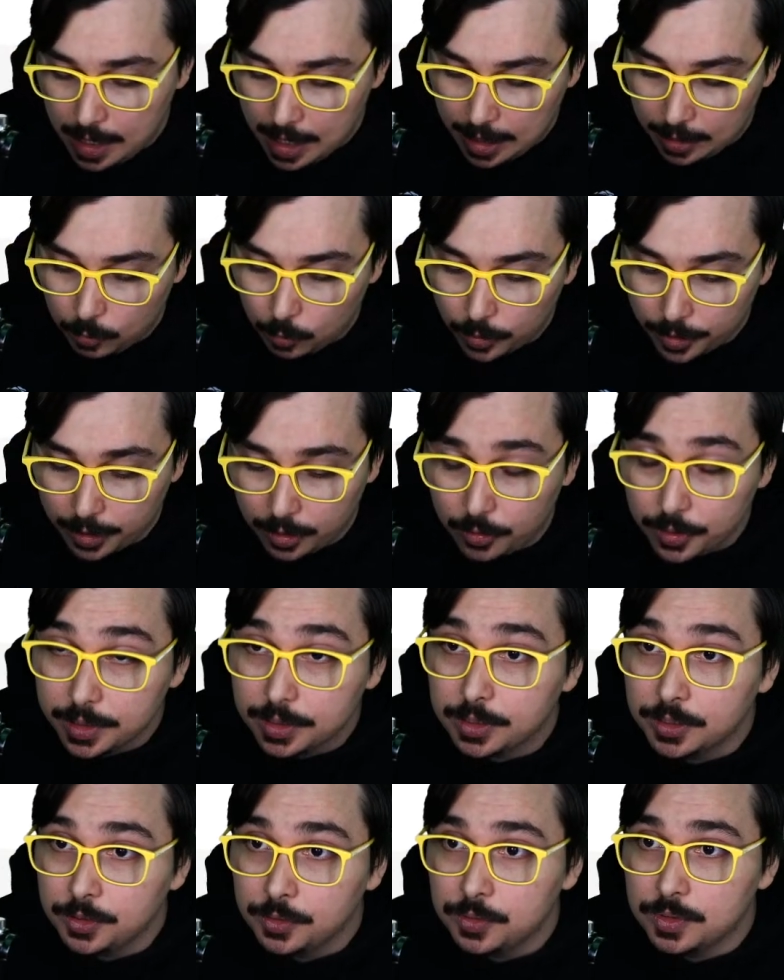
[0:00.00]
And we're
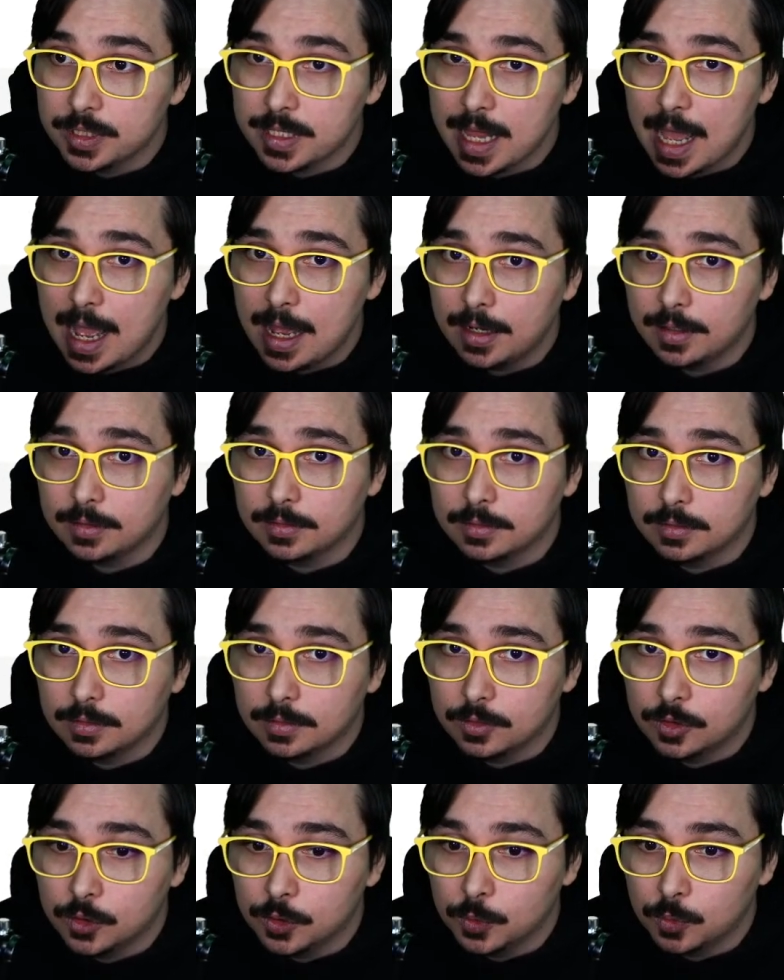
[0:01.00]
going to use that
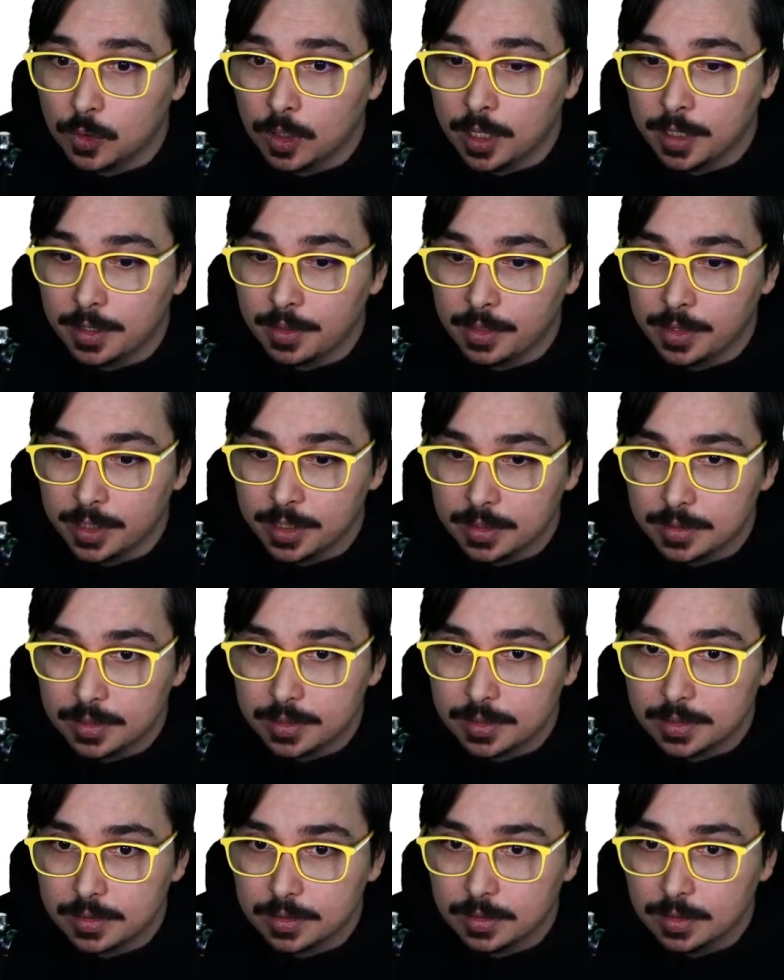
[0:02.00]
to run
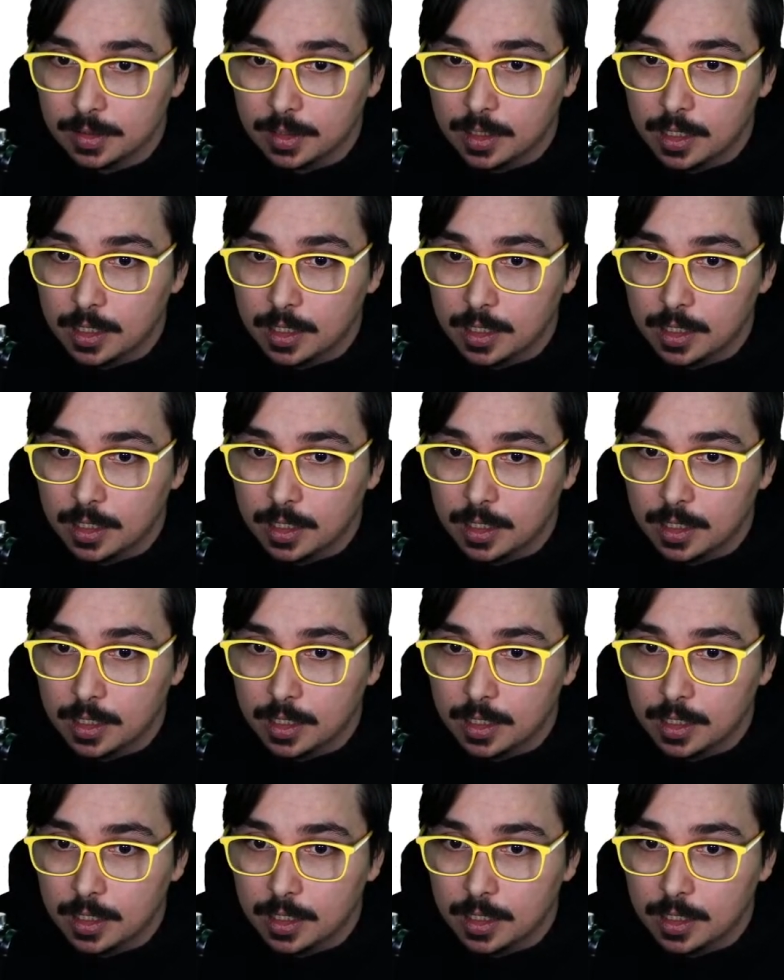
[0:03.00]
this